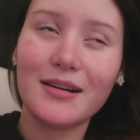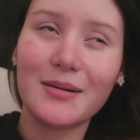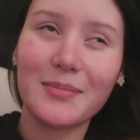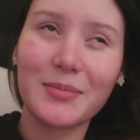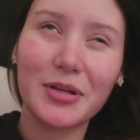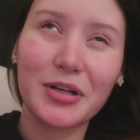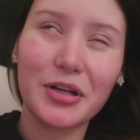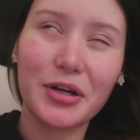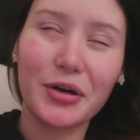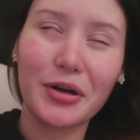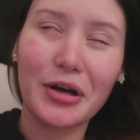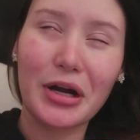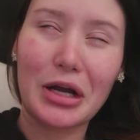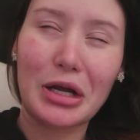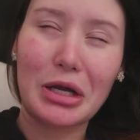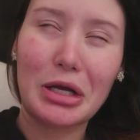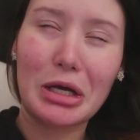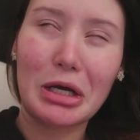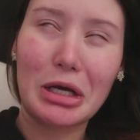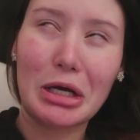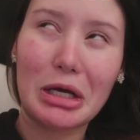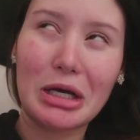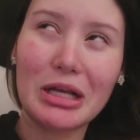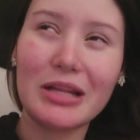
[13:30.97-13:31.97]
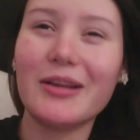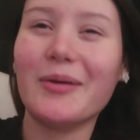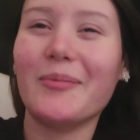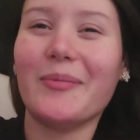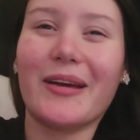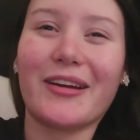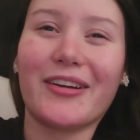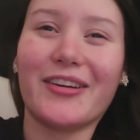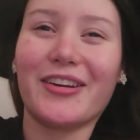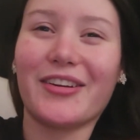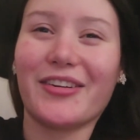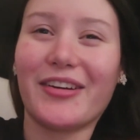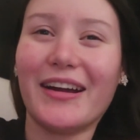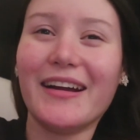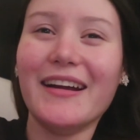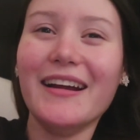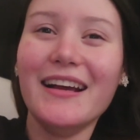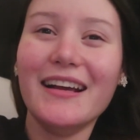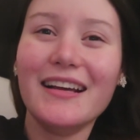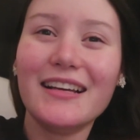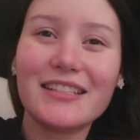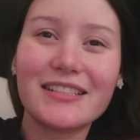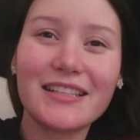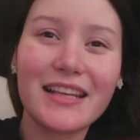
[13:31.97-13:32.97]
I'm gonna cry. No, I'm not gonna cry.
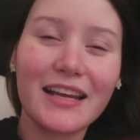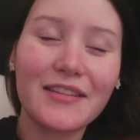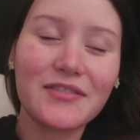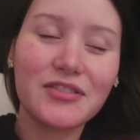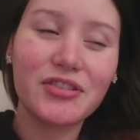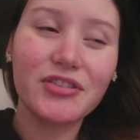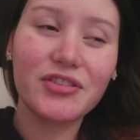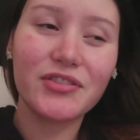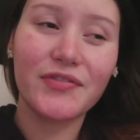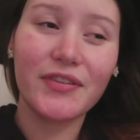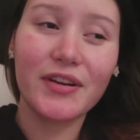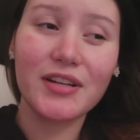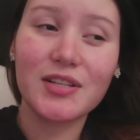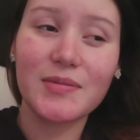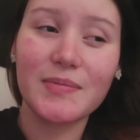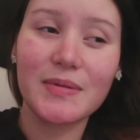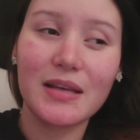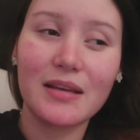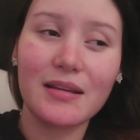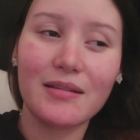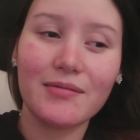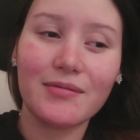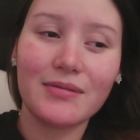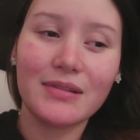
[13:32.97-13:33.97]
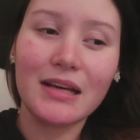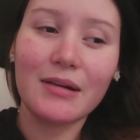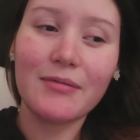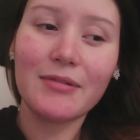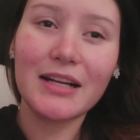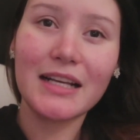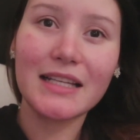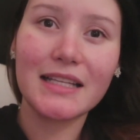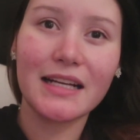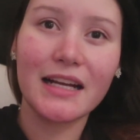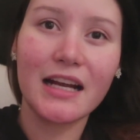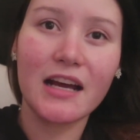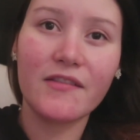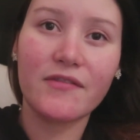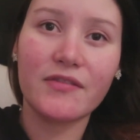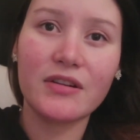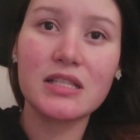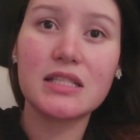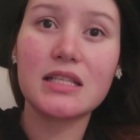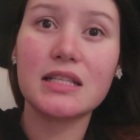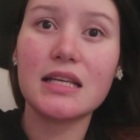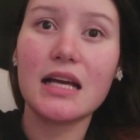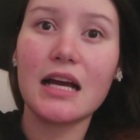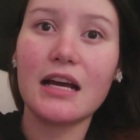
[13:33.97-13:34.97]
She's like if she was a friend to me. Not when I didn't have
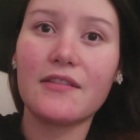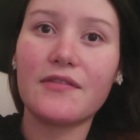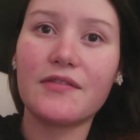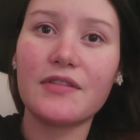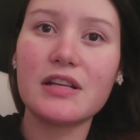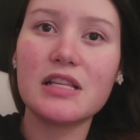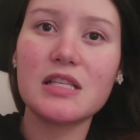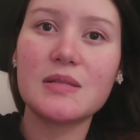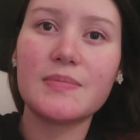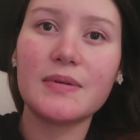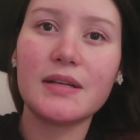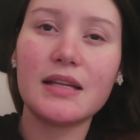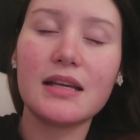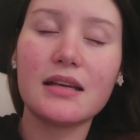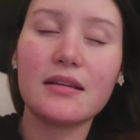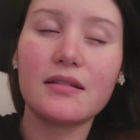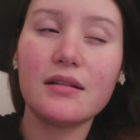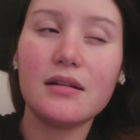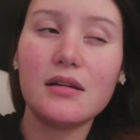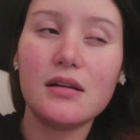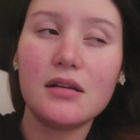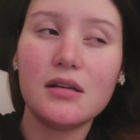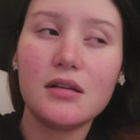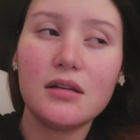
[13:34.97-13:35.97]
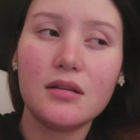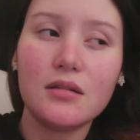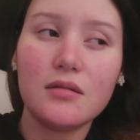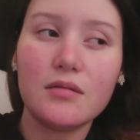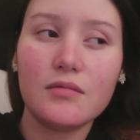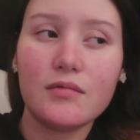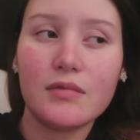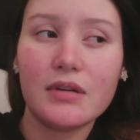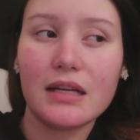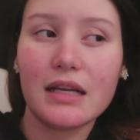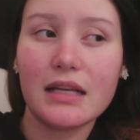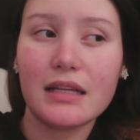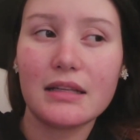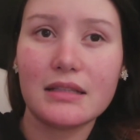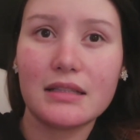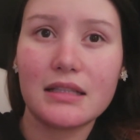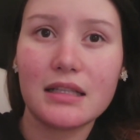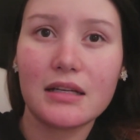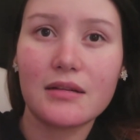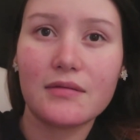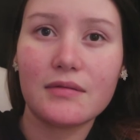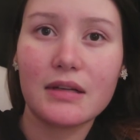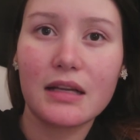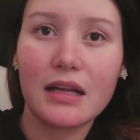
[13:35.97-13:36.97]
friends because I had friends, but like when I
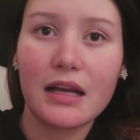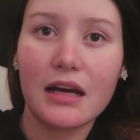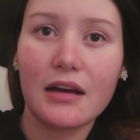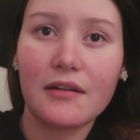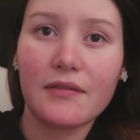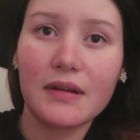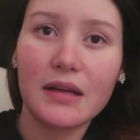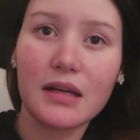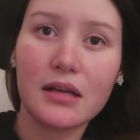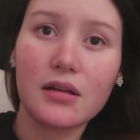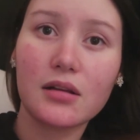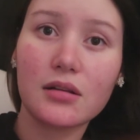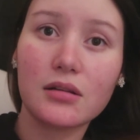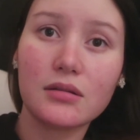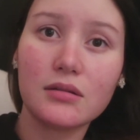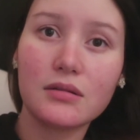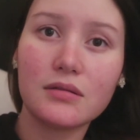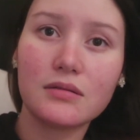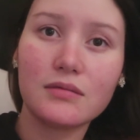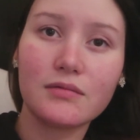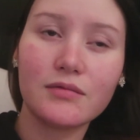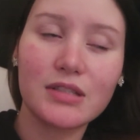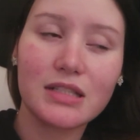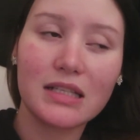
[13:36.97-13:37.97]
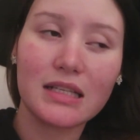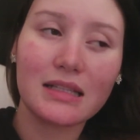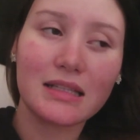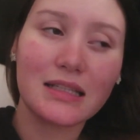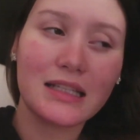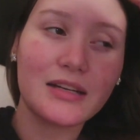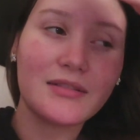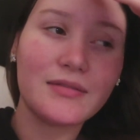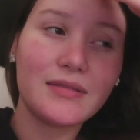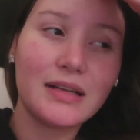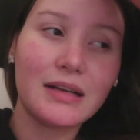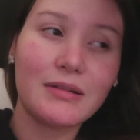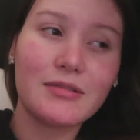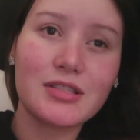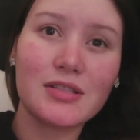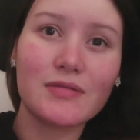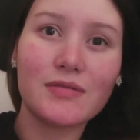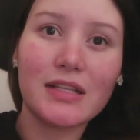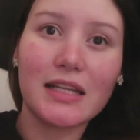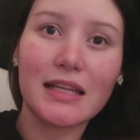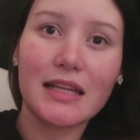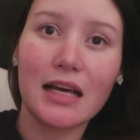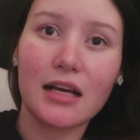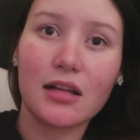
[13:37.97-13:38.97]
didn't really have like, wasn't
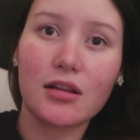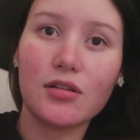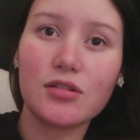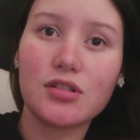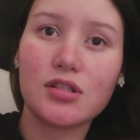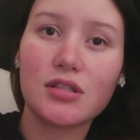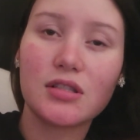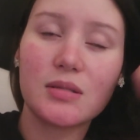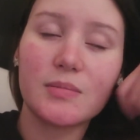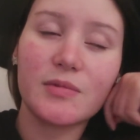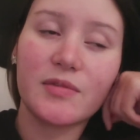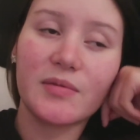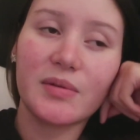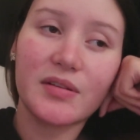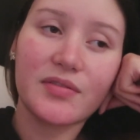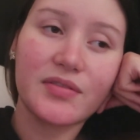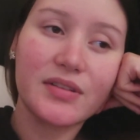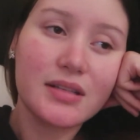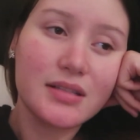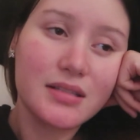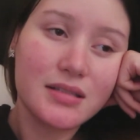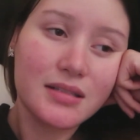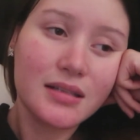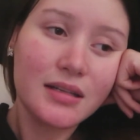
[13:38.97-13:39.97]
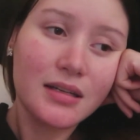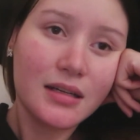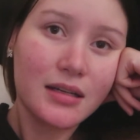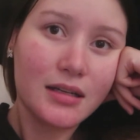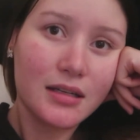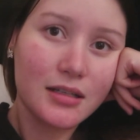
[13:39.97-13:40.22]
really that close to some of my friends.